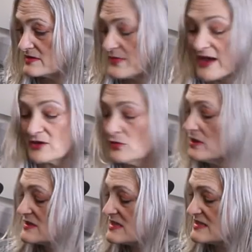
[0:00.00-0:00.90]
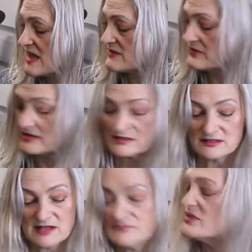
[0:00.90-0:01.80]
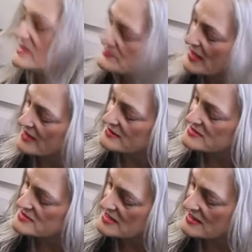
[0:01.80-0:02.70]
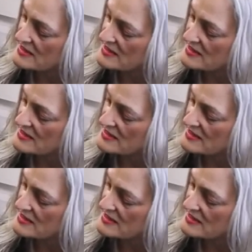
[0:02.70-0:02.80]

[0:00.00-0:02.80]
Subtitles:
It's about equality, David, and respect, isn't